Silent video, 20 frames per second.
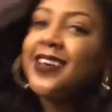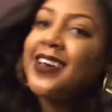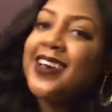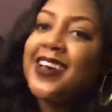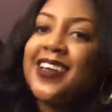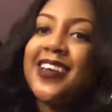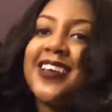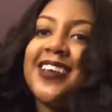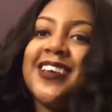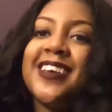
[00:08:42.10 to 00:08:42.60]

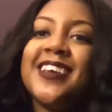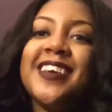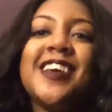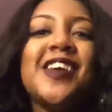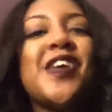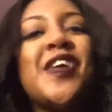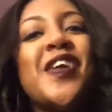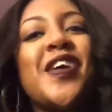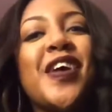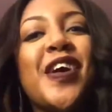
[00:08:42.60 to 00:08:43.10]
honey.
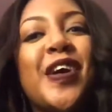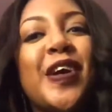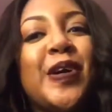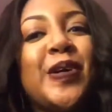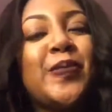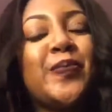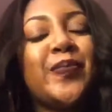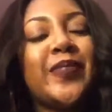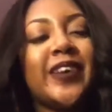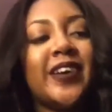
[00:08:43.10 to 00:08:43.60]

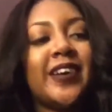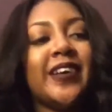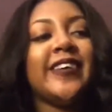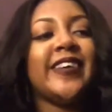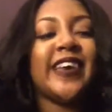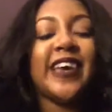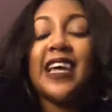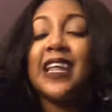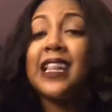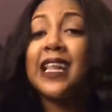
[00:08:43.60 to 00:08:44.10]
But
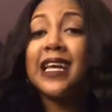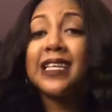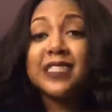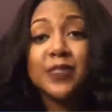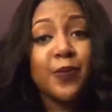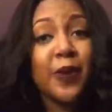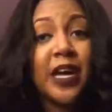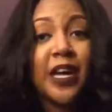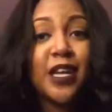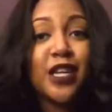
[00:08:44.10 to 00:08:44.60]
yeah,
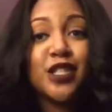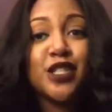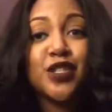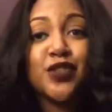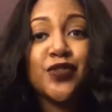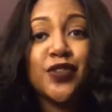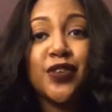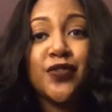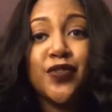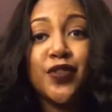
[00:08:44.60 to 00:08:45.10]
that's my
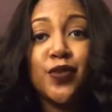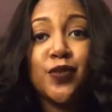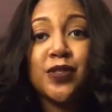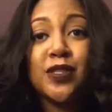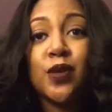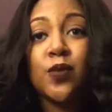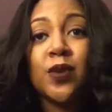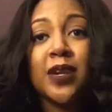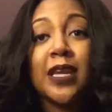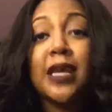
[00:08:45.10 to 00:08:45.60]
initial review.
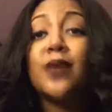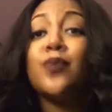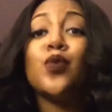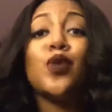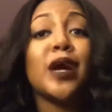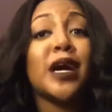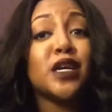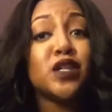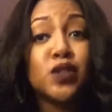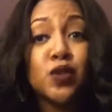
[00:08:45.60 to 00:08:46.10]
Don't want to keep you
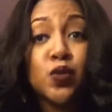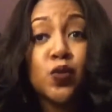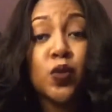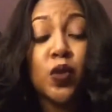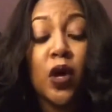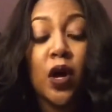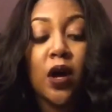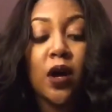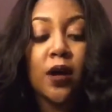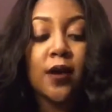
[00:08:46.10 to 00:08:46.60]
guys too
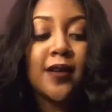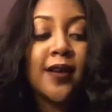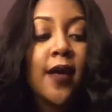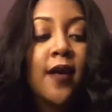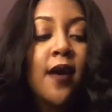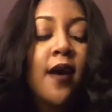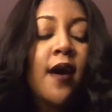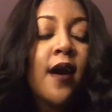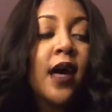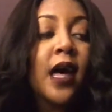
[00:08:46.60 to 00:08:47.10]
long.
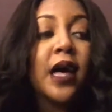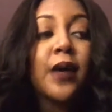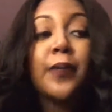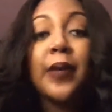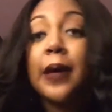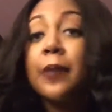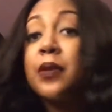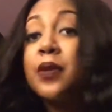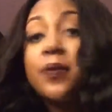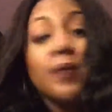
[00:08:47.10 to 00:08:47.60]

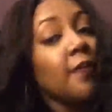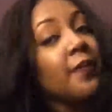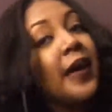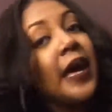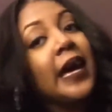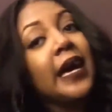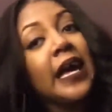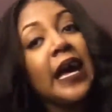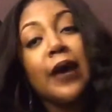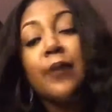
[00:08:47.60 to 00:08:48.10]
Happy to be
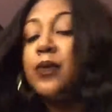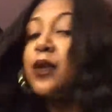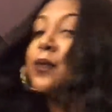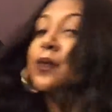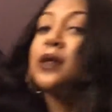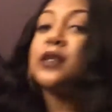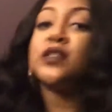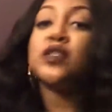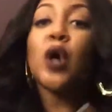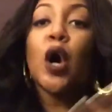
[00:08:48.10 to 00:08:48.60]
back, happy to
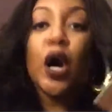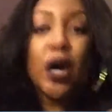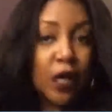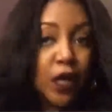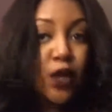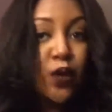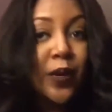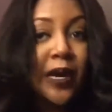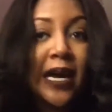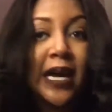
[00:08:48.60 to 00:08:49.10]
be
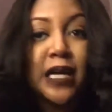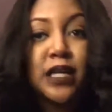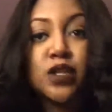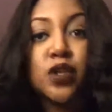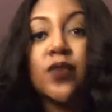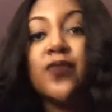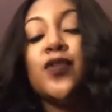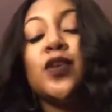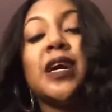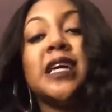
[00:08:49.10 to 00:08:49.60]
talking to you guys.
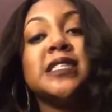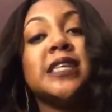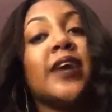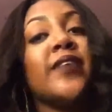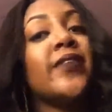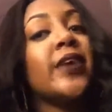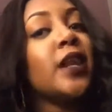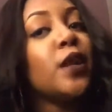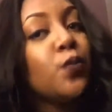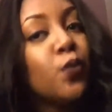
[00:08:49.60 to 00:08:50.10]
So if you guys
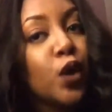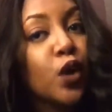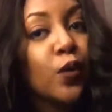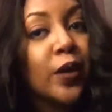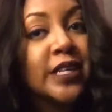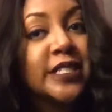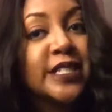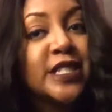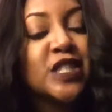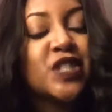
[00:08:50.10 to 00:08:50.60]
have any more
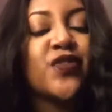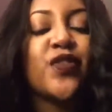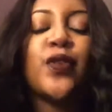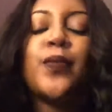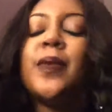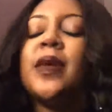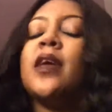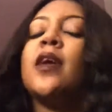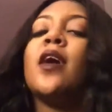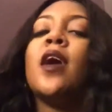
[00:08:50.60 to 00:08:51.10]
questions for
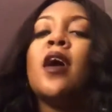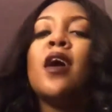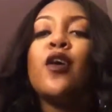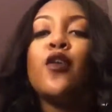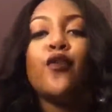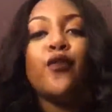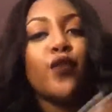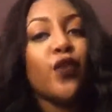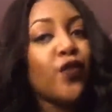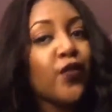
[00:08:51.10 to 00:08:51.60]
me,
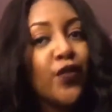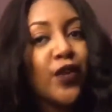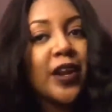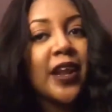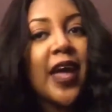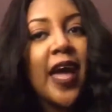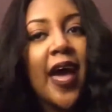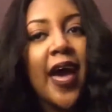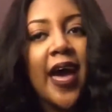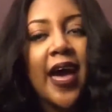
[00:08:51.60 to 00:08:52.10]
feel free
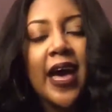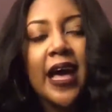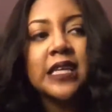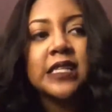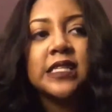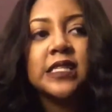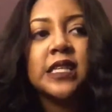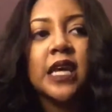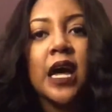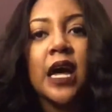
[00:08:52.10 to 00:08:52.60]
to
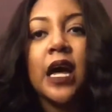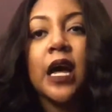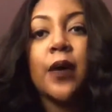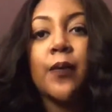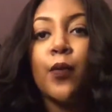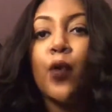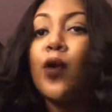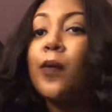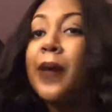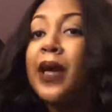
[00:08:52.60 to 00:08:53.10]
ask.
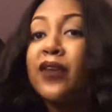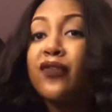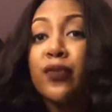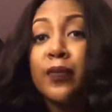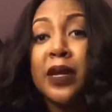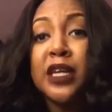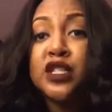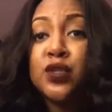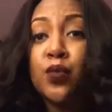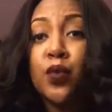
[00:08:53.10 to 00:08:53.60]
All my
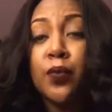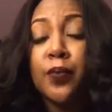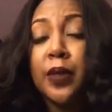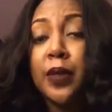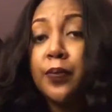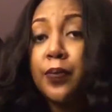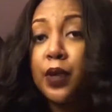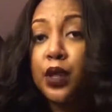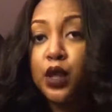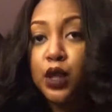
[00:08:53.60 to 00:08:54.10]
information will
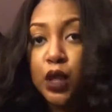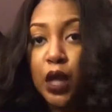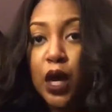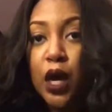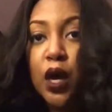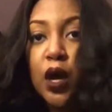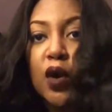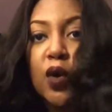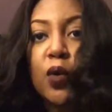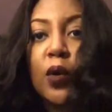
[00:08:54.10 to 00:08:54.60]
be
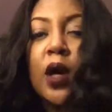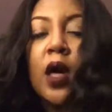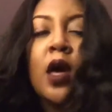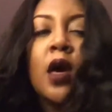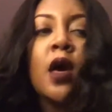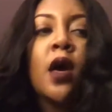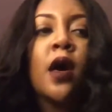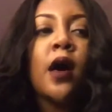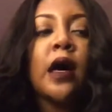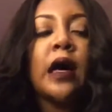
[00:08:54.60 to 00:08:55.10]
below.
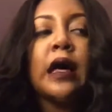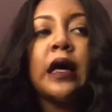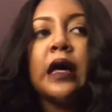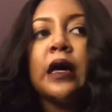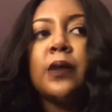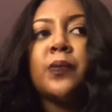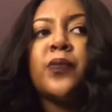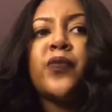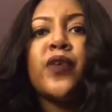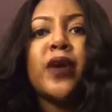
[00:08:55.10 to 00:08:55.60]

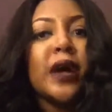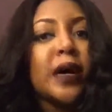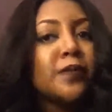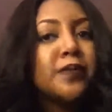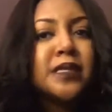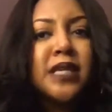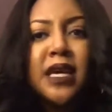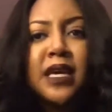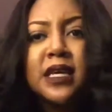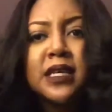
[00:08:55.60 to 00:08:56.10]
For
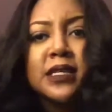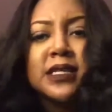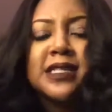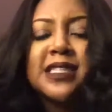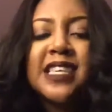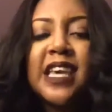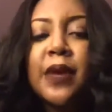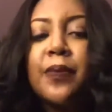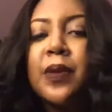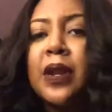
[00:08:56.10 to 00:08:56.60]

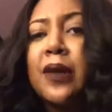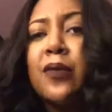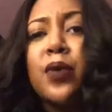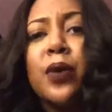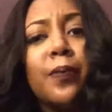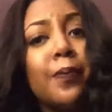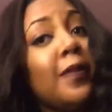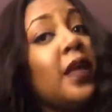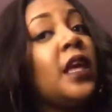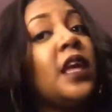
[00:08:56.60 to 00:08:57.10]
updates, keeping up
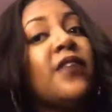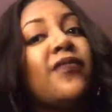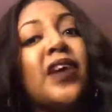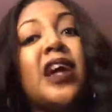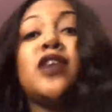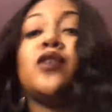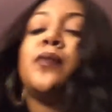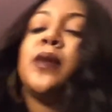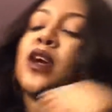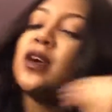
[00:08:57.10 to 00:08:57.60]
with me,
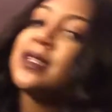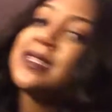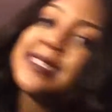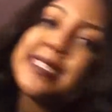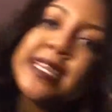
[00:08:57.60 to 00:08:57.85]
follow me on